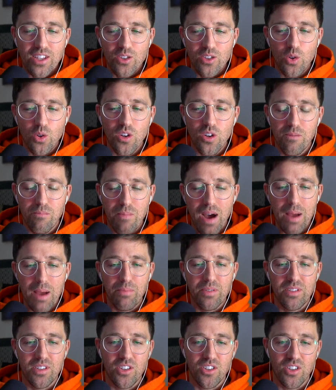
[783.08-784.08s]
sort of my
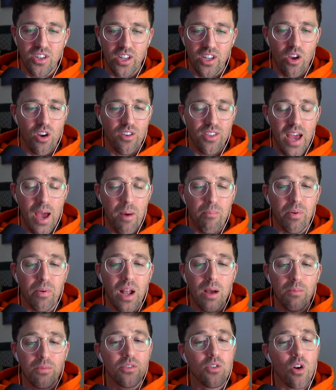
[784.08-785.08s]
positioning on that. But
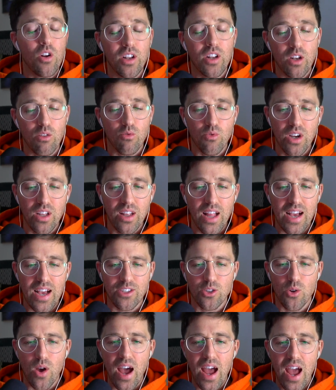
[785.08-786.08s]
I'm starting to realize,
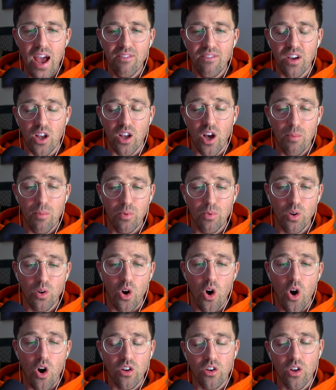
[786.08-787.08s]
so I have a couple
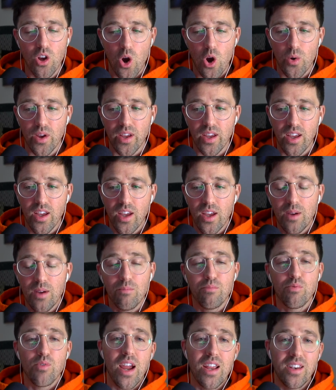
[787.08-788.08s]
ongoing
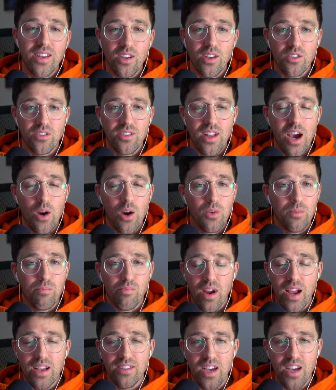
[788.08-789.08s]
brand deals now with
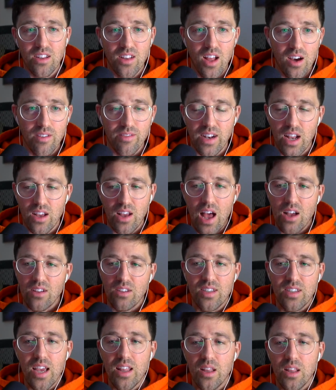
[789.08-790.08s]
brands I love, and I'll, I'll
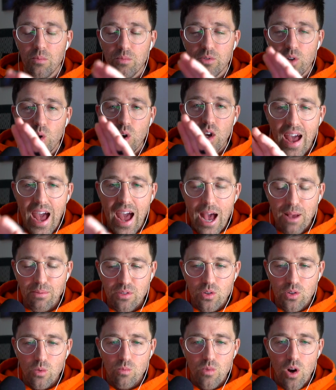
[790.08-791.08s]
say them. So
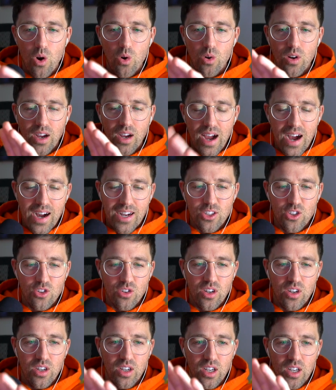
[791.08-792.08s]
AppSumo,
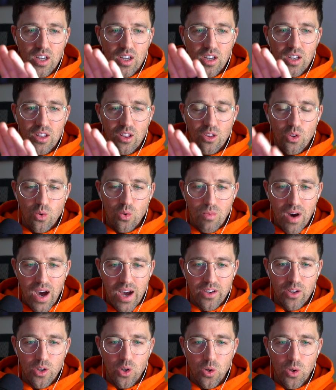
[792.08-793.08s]
Contra,
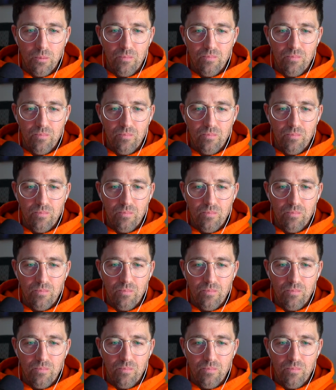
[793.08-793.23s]
Lumanu,